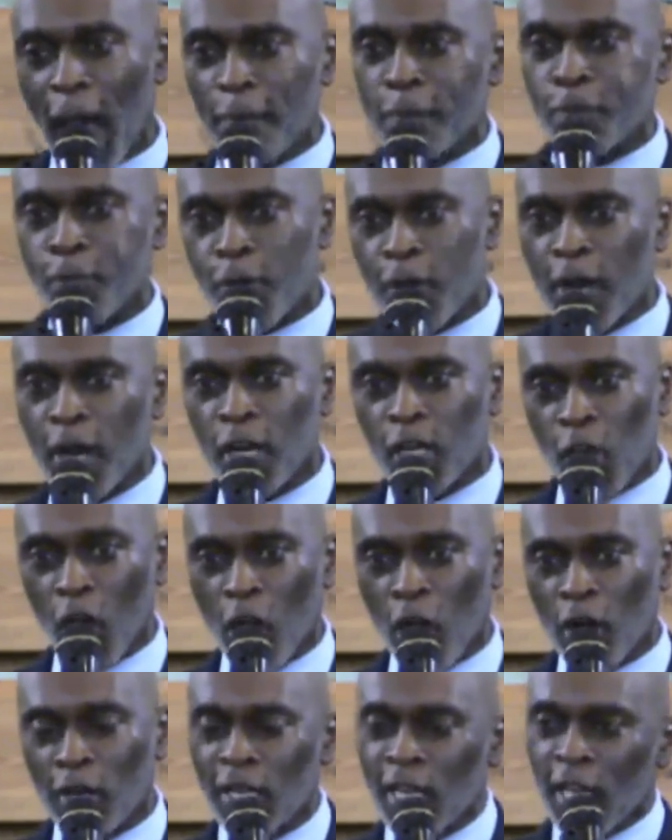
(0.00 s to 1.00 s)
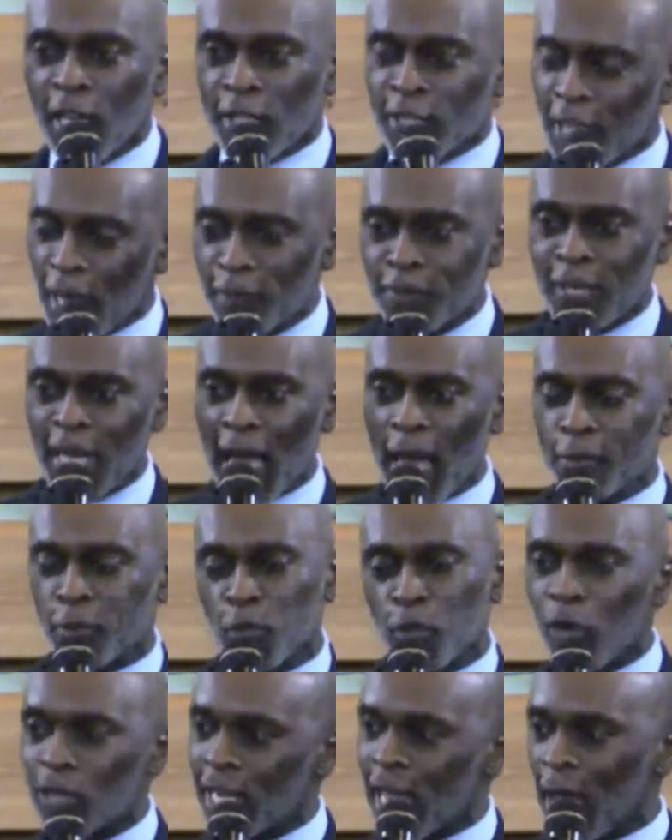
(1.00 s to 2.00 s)
prayer alone. Sometimes
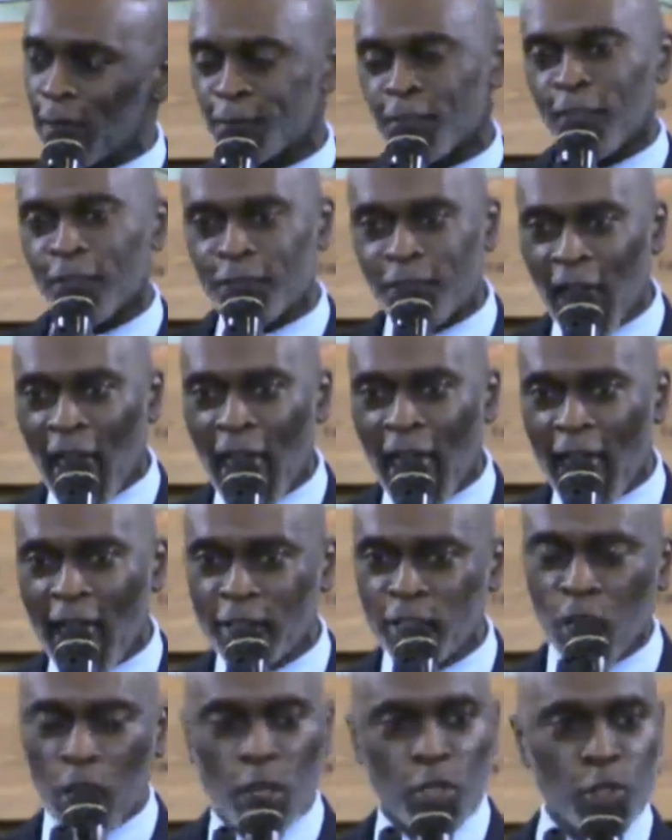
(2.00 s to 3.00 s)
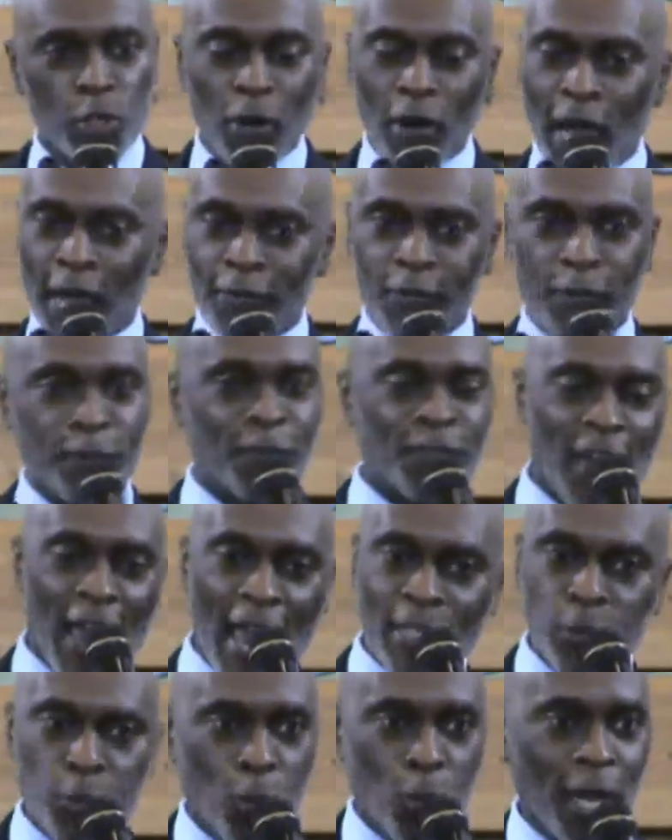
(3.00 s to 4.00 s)
you're going to have to fast. You're going to have to
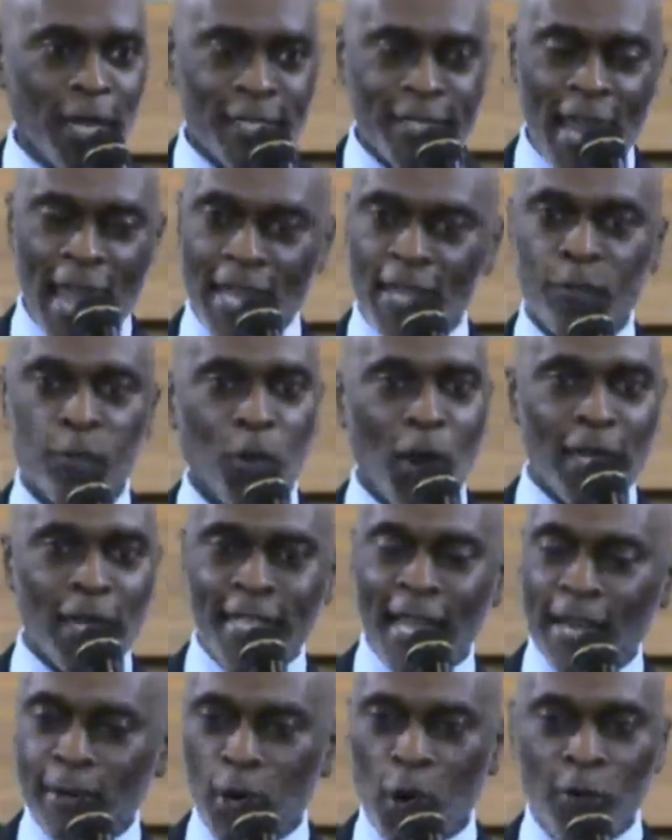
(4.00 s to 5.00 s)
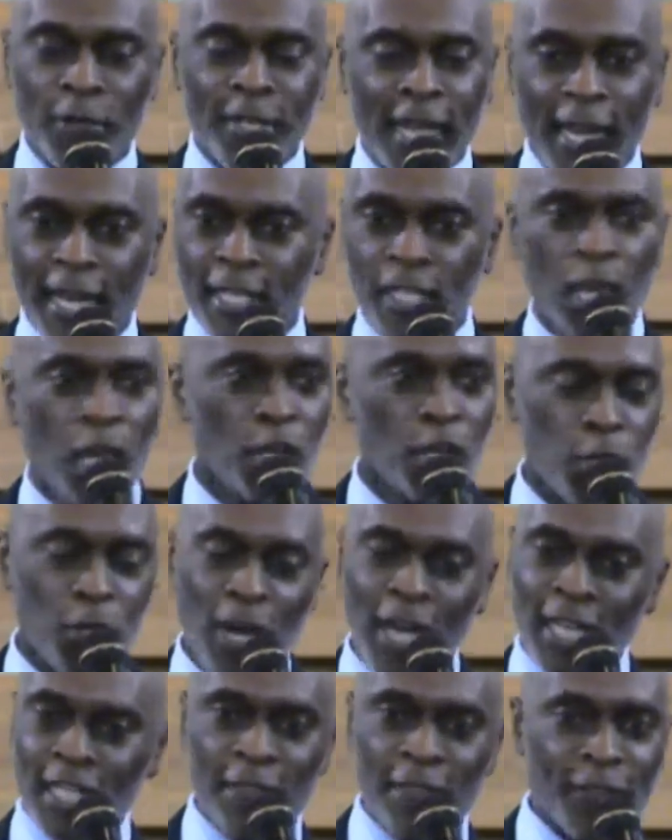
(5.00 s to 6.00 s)
fast one day. If one day you don't get it, you're
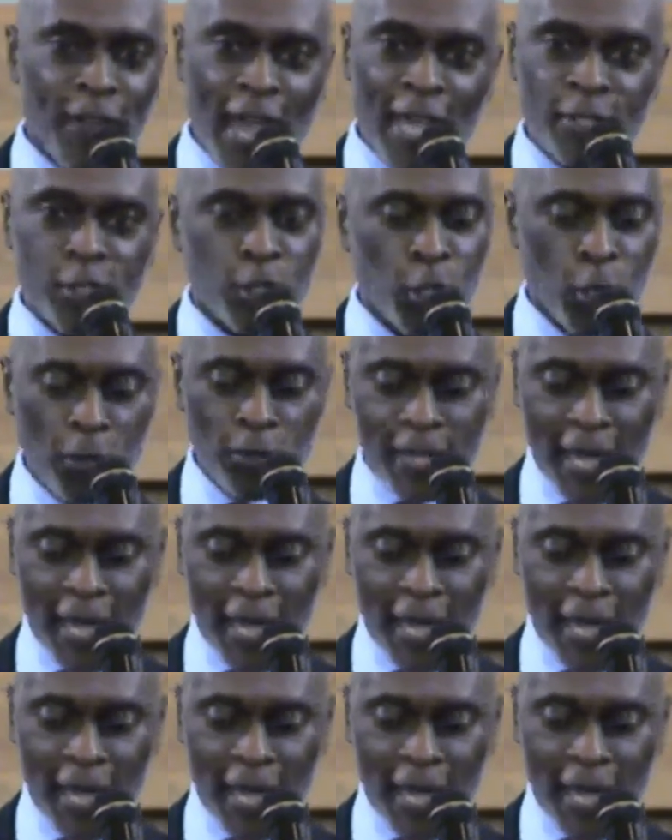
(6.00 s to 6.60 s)
going to have to fast two